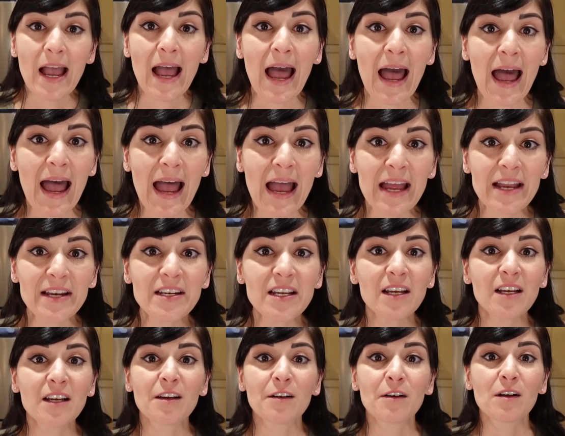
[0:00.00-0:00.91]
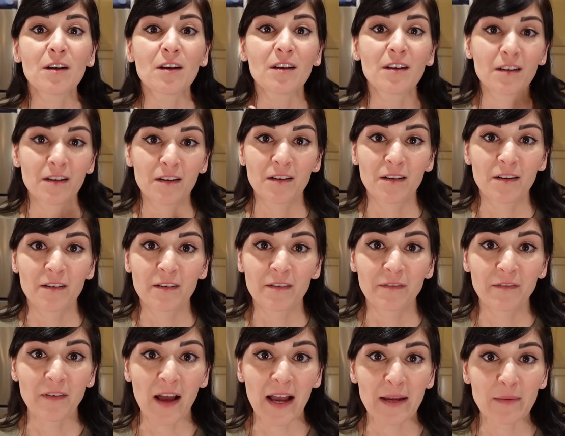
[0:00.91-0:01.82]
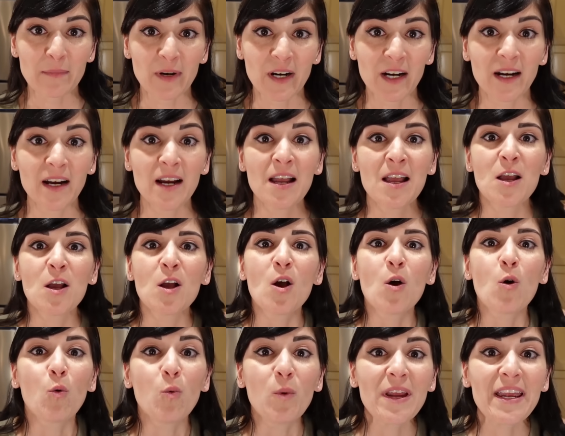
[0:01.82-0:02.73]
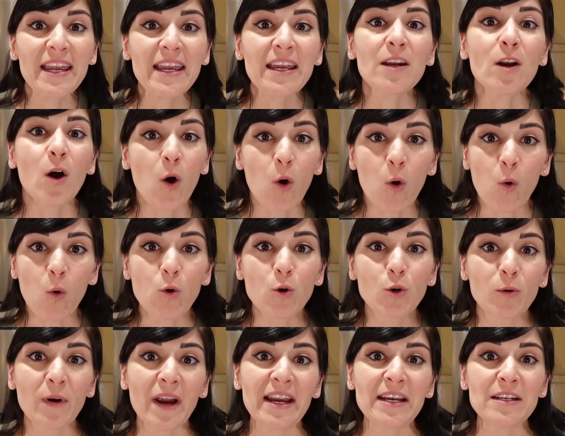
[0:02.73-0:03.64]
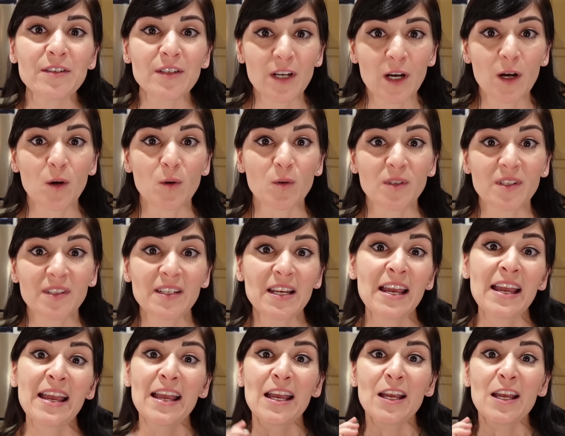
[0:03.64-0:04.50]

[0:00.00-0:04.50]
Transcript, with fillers: Add fiber wheat whole grain toast.